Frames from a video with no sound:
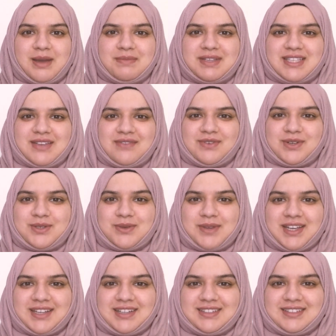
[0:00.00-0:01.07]
Miss M from
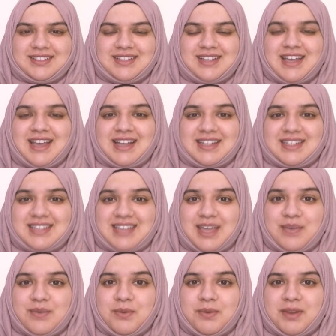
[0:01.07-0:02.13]
Twinkl, and today
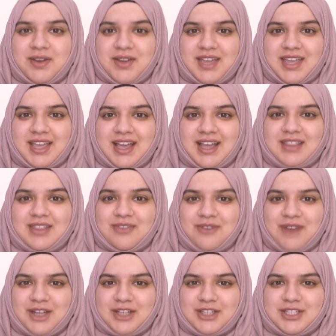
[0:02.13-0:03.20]
we'll be looking at the
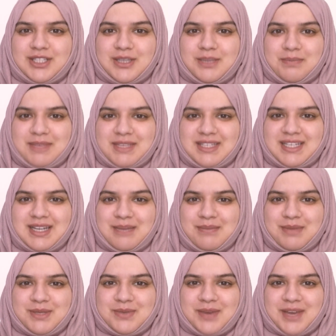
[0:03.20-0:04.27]
Fractions Missing
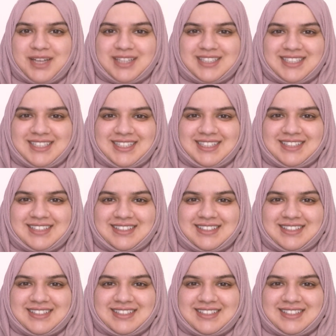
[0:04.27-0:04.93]
Numbers worksheet.